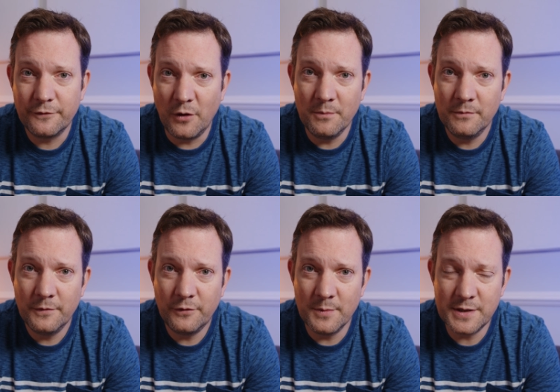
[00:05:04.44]
from
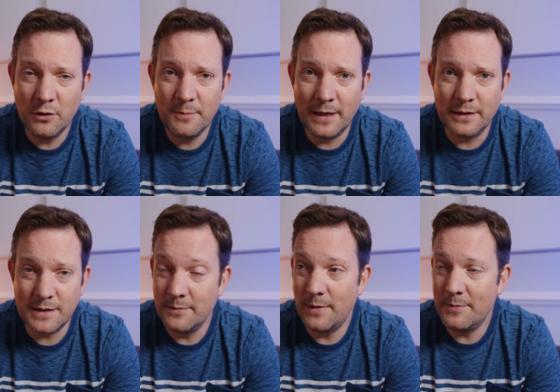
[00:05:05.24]
from the solar panels.
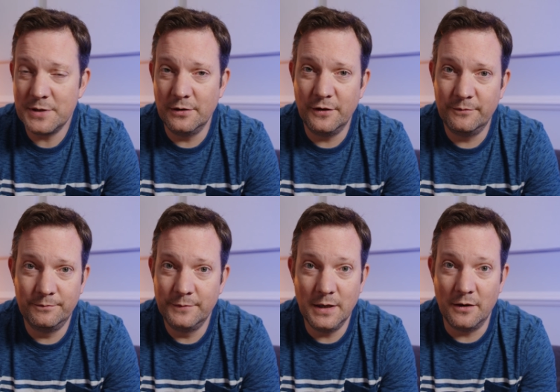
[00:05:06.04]
I'm absolutely
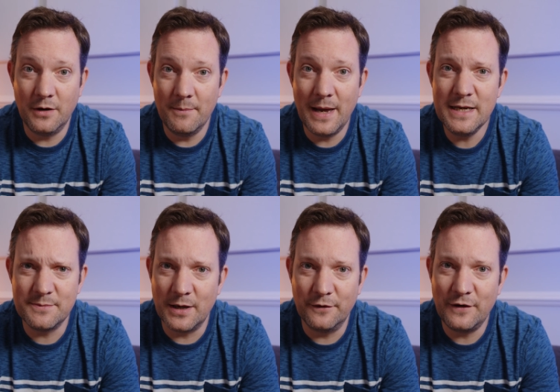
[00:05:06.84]
you know amazed
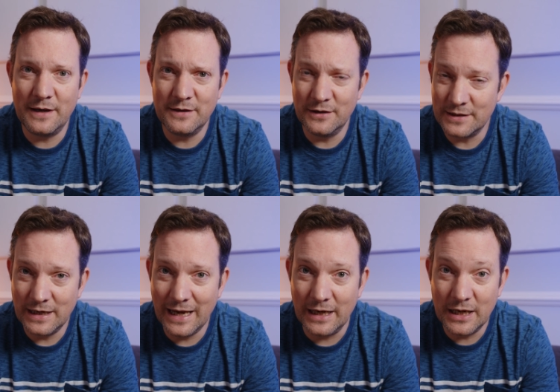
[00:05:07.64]
by the fact that
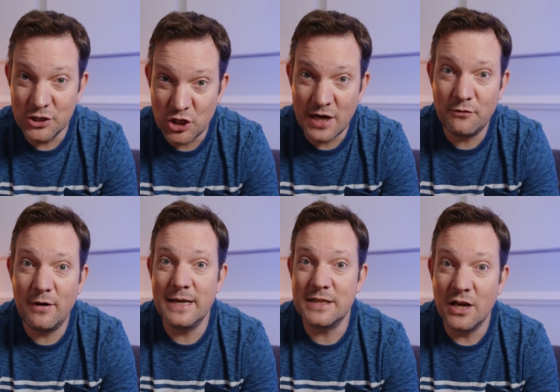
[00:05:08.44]
it can
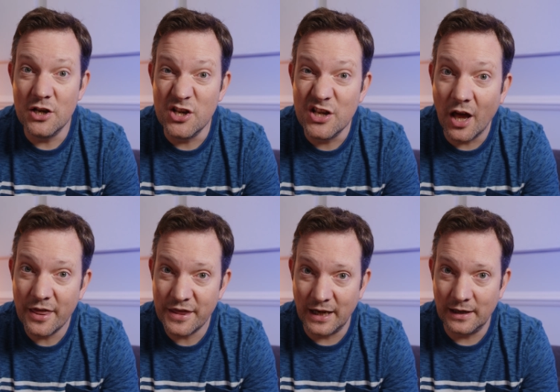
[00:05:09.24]
generate
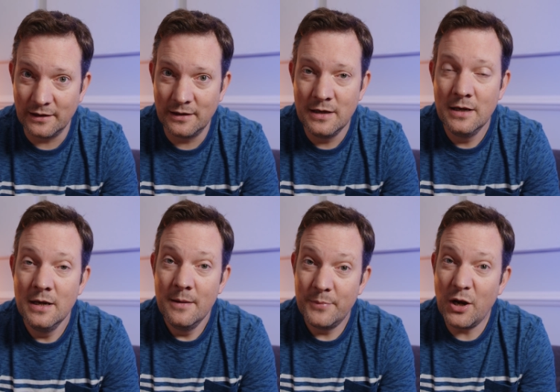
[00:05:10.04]
nothing.
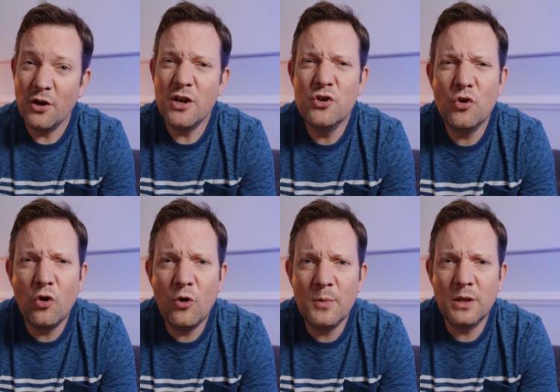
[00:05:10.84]
But on a
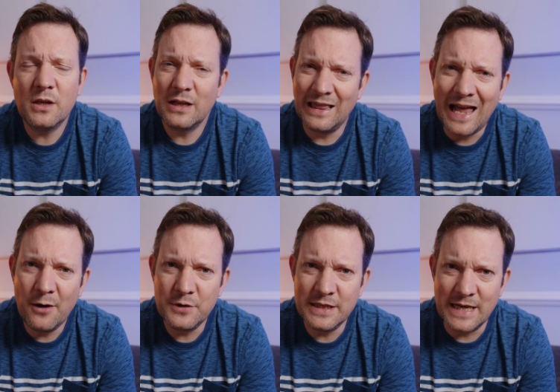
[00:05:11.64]
normal
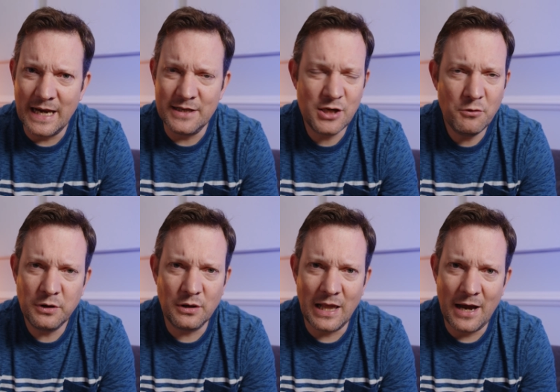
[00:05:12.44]
cloudy day,
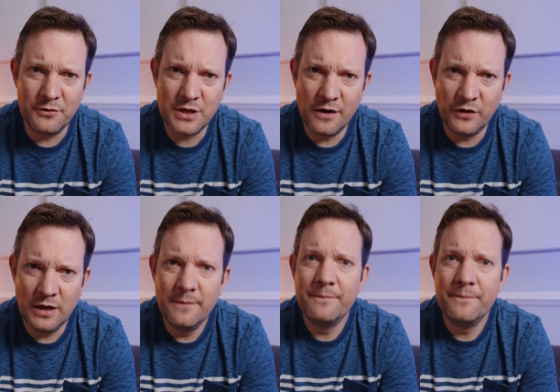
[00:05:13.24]
total cloud cover,